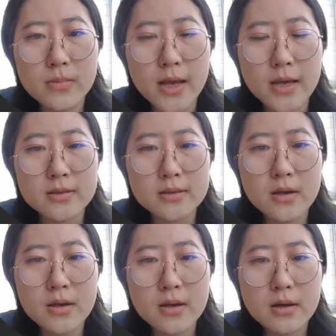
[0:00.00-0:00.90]
and
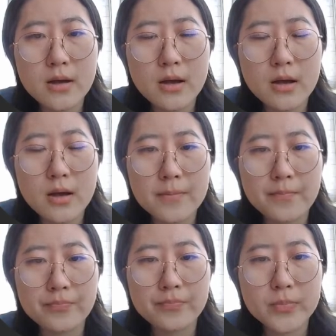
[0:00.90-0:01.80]

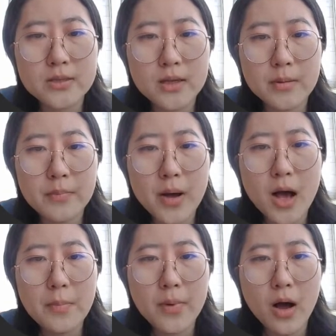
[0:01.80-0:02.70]
it's gonna
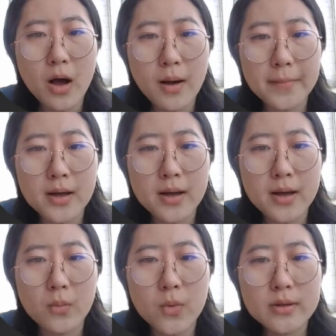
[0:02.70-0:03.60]
pop up
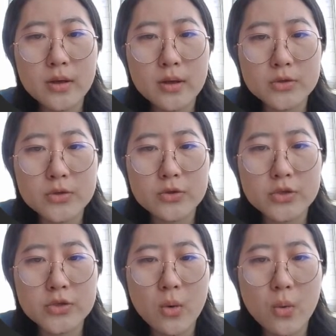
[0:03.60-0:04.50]
windows to
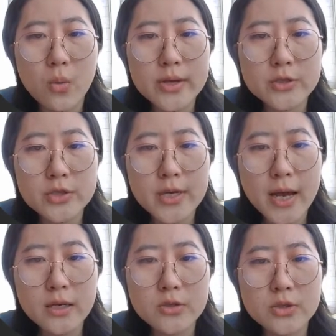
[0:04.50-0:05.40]
show which
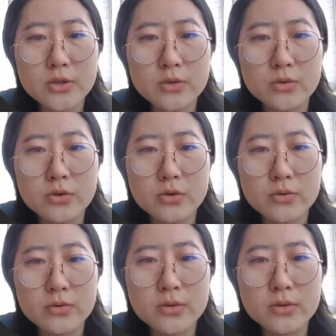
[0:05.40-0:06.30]
textures you
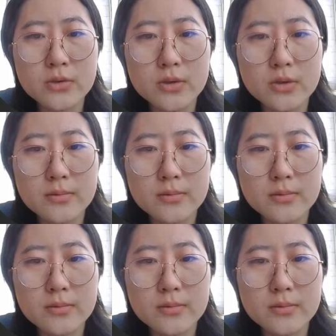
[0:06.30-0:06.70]
choose.